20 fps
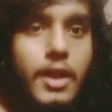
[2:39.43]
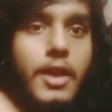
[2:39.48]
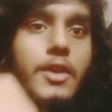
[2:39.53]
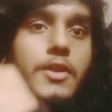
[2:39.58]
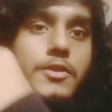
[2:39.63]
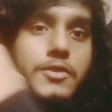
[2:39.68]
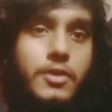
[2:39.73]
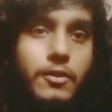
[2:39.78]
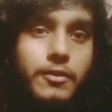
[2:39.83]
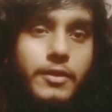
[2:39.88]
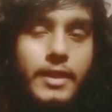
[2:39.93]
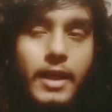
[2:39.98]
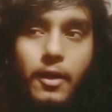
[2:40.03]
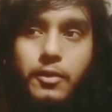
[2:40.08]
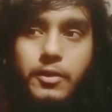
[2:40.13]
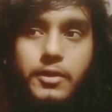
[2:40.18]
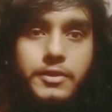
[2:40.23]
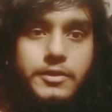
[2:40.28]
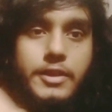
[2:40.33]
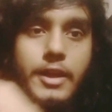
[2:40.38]
So
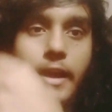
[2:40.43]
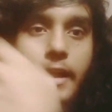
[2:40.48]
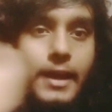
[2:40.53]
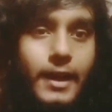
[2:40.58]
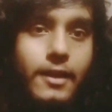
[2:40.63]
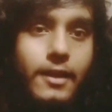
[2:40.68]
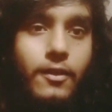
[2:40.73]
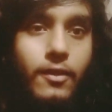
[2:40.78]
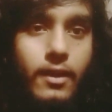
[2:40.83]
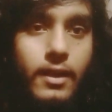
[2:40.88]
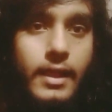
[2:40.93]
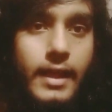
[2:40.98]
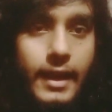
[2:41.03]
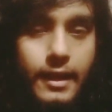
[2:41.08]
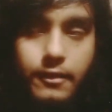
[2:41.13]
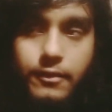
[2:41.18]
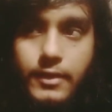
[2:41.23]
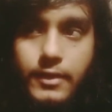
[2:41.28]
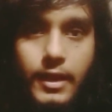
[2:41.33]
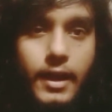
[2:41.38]
without threatening your
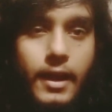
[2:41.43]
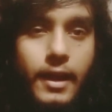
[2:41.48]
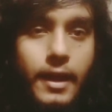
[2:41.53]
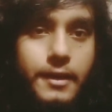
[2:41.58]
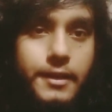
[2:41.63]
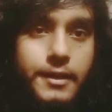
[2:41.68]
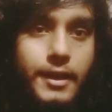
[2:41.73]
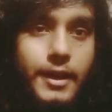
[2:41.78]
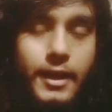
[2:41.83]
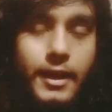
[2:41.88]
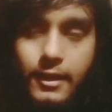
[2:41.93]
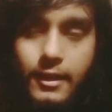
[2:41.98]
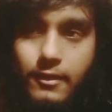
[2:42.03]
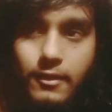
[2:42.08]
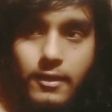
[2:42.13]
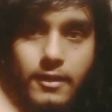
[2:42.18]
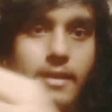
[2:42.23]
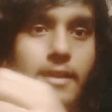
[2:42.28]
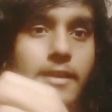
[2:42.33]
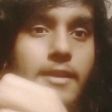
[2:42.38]
life there and getting
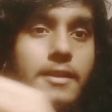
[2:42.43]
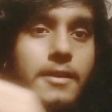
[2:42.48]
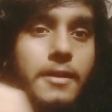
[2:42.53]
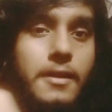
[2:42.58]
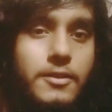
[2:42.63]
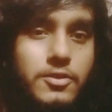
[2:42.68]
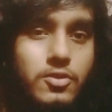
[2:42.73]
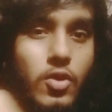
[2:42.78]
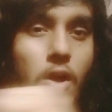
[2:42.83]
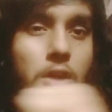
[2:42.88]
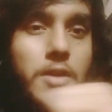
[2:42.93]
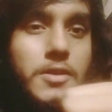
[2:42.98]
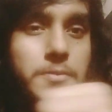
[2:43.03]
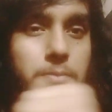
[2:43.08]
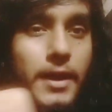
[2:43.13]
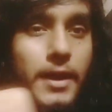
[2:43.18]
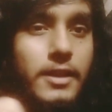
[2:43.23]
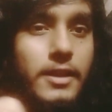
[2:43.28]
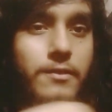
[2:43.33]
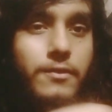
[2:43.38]
a strong
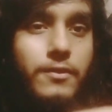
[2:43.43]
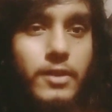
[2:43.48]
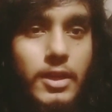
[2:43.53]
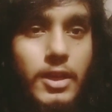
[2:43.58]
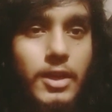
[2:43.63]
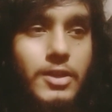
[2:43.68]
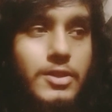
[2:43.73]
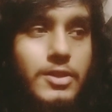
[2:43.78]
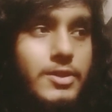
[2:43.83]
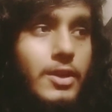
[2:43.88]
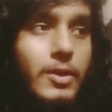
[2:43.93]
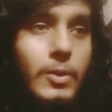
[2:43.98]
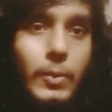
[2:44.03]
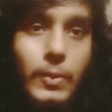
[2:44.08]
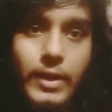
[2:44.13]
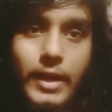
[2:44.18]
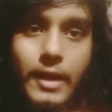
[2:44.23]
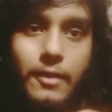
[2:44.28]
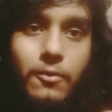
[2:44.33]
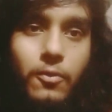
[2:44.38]
spaghettification, you
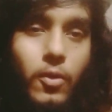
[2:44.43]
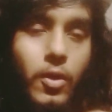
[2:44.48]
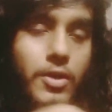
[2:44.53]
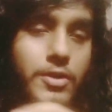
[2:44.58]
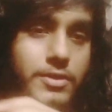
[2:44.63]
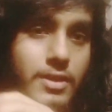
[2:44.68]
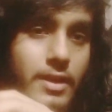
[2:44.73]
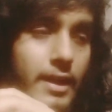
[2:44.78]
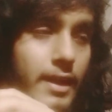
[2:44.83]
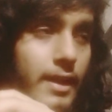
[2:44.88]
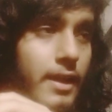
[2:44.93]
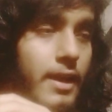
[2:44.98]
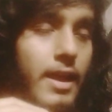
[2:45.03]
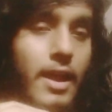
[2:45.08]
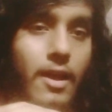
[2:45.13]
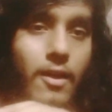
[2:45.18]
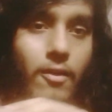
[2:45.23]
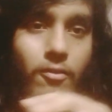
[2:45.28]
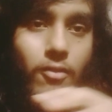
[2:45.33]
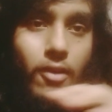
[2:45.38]
can watch it, like
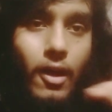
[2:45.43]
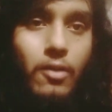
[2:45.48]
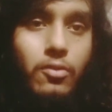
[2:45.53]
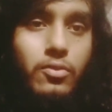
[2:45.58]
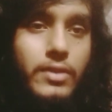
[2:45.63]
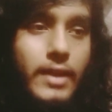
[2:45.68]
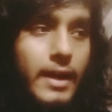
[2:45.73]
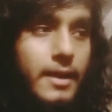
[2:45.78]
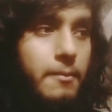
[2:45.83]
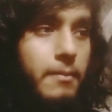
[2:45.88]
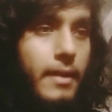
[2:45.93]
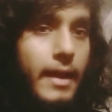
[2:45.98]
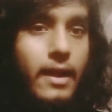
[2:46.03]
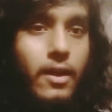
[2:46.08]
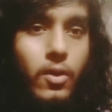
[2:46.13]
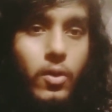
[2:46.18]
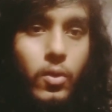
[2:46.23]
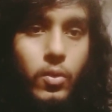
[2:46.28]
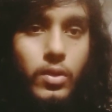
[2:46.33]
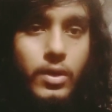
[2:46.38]
how that
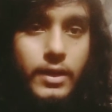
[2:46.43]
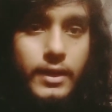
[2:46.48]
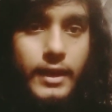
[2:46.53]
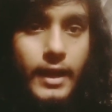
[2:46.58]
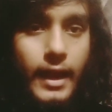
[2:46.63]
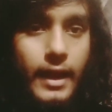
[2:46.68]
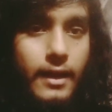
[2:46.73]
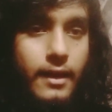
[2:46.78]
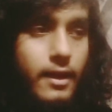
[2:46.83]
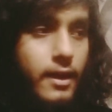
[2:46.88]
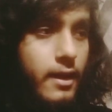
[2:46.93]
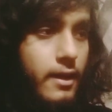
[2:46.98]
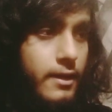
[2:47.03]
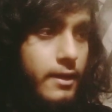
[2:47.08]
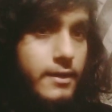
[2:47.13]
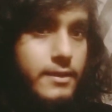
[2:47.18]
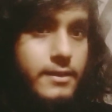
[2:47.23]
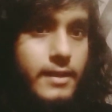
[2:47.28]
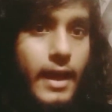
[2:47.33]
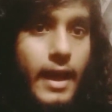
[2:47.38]
black hole can
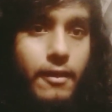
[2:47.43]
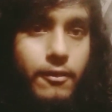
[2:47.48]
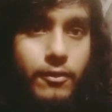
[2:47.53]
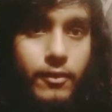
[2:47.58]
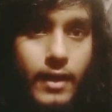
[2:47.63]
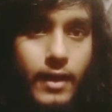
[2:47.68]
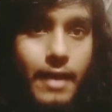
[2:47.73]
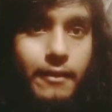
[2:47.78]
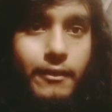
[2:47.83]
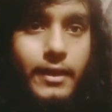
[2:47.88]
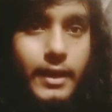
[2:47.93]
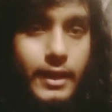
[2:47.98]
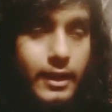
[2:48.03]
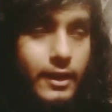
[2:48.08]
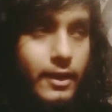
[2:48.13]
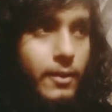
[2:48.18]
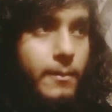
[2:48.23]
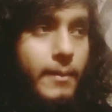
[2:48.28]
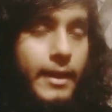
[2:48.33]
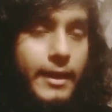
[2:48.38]
does have gravity,
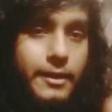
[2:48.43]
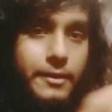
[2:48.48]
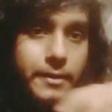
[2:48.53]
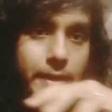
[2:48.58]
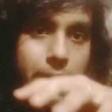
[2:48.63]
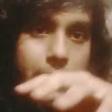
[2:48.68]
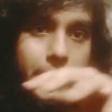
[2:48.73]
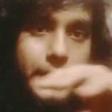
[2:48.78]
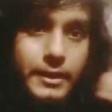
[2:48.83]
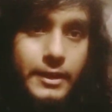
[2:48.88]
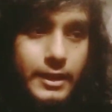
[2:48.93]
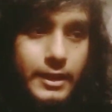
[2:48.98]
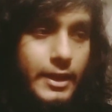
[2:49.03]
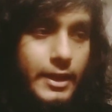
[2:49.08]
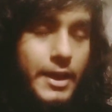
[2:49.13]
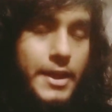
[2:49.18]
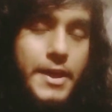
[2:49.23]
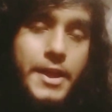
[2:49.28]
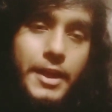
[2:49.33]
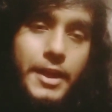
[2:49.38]
by creating
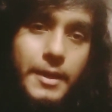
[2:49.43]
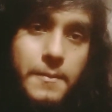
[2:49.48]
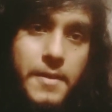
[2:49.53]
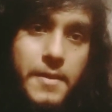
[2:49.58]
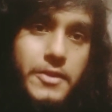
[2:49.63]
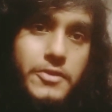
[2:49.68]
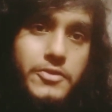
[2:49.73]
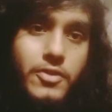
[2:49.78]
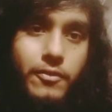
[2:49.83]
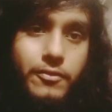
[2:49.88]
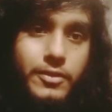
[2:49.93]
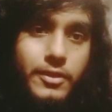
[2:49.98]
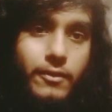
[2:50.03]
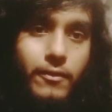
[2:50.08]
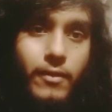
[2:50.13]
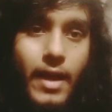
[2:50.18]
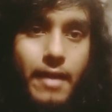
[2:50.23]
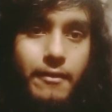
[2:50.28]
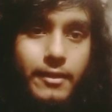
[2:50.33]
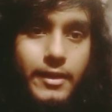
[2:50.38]
the image of the
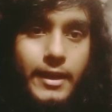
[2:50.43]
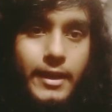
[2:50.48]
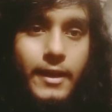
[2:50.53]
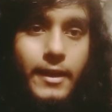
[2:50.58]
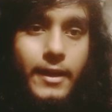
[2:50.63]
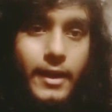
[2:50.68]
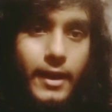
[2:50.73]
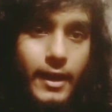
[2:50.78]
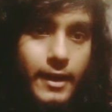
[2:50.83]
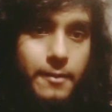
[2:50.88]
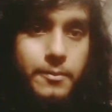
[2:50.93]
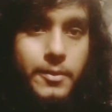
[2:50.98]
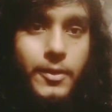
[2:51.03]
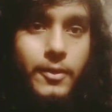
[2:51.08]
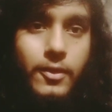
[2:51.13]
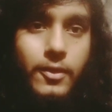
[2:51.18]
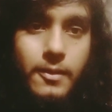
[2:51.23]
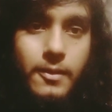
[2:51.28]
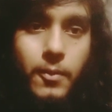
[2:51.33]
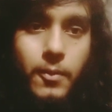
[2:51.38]
gravity at a
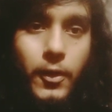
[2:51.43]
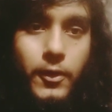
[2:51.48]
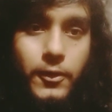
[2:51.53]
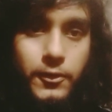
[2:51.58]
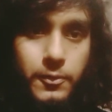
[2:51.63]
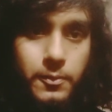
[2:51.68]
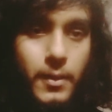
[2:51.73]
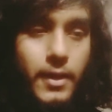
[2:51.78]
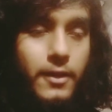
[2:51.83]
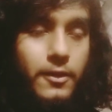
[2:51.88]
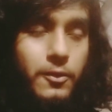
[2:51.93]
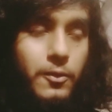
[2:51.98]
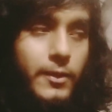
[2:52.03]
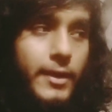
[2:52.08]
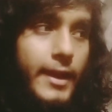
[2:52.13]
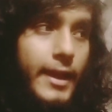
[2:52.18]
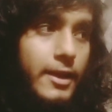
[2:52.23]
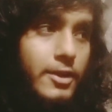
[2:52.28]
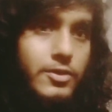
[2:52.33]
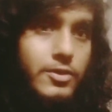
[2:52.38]
particular point in space. You
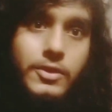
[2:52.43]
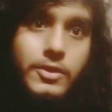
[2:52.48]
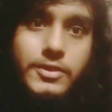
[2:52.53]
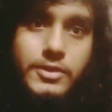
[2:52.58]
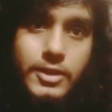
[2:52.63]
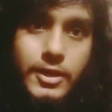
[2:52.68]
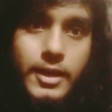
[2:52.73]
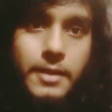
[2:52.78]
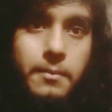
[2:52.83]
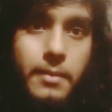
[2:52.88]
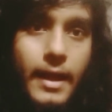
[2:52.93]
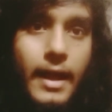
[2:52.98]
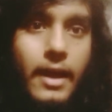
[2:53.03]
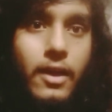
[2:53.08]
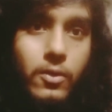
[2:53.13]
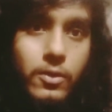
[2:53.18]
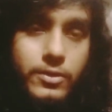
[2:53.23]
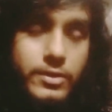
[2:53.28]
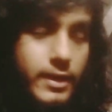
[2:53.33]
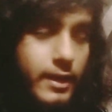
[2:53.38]
can actually study black
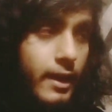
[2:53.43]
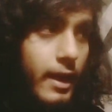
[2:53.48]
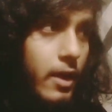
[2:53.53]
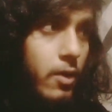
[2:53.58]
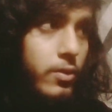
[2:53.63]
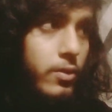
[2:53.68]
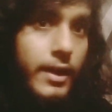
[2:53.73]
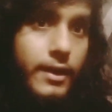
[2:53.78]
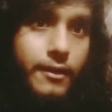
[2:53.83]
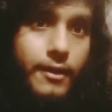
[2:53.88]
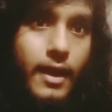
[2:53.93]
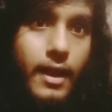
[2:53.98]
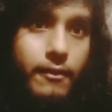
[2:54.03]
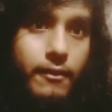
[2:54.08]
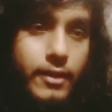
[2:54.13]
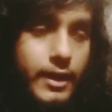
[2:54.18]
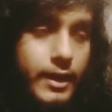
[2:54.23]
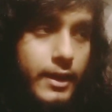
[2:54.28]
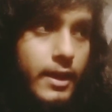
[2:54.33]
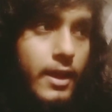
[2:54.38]
holes, that how that
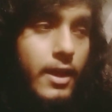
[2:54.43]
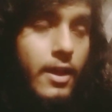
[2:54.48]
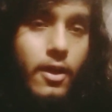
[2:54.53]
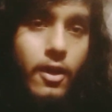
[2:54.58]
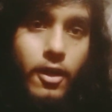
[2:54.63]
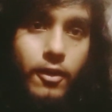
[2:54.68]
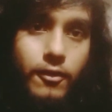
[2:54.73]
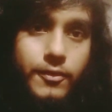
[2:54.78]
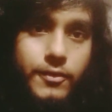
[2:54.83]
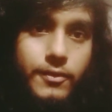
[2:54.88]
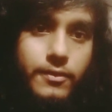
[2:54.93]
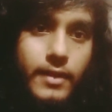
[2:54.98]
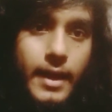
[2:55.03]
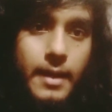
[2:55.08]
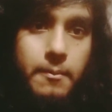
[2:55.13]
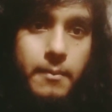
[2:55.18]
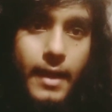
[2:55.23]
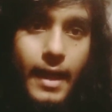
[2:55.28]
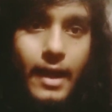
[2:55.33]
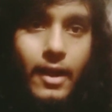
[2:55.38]
gravity of
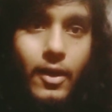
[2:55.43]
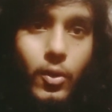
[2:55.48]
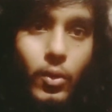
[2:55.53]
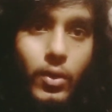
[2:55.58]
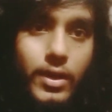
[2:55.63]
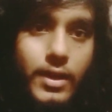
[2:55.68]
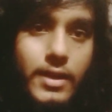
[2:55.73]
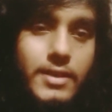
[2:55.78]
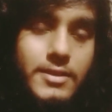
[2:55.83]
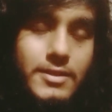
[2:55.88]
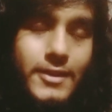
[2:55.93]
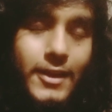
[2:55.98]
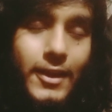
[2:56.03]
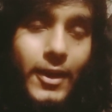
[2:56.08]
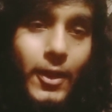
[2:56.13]
that black hole is.